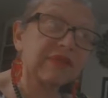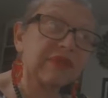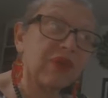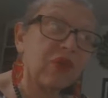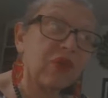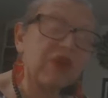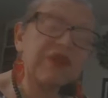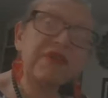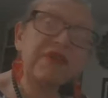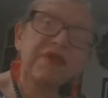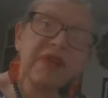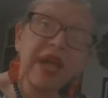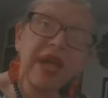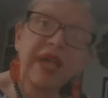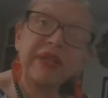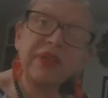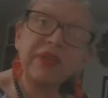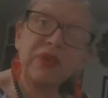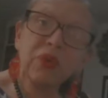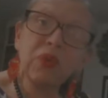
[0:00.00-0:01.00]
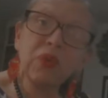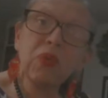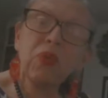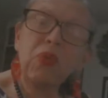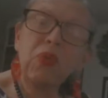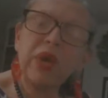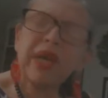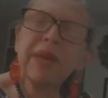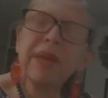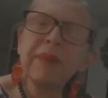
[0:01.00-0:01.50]
horrified, you know,
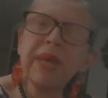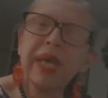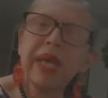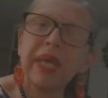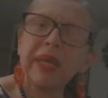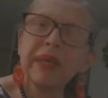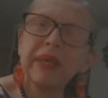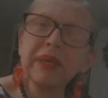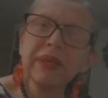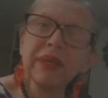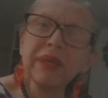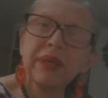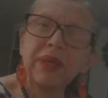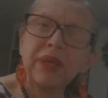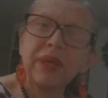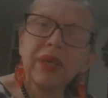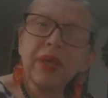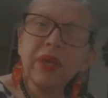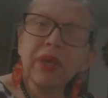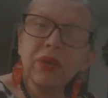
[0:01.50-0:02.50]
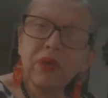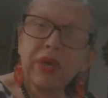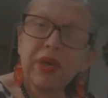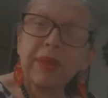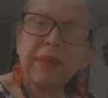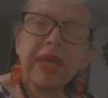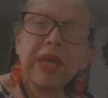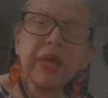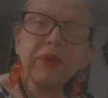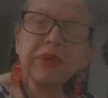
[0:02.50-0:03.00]
where am I? Where
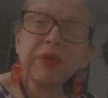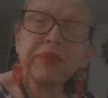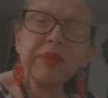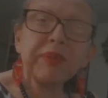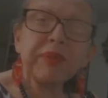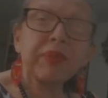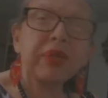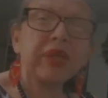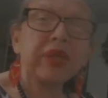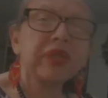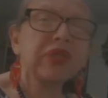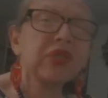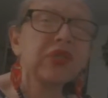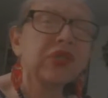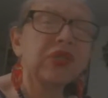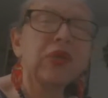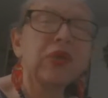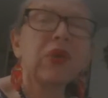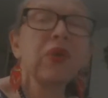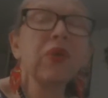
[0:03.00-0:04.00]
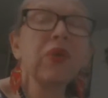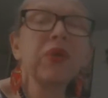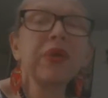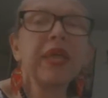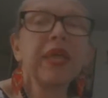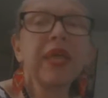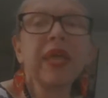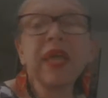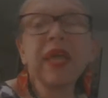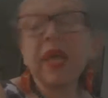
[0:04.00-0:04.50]
am I? Where people are so
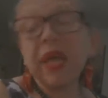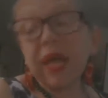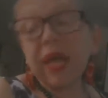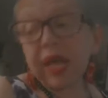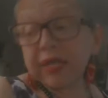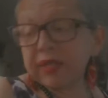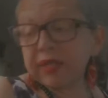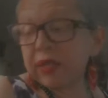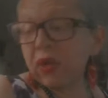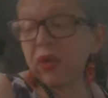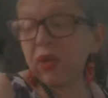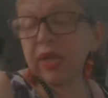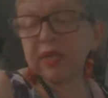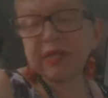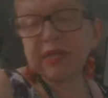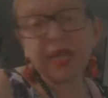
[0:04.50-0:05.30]
okay. As long as I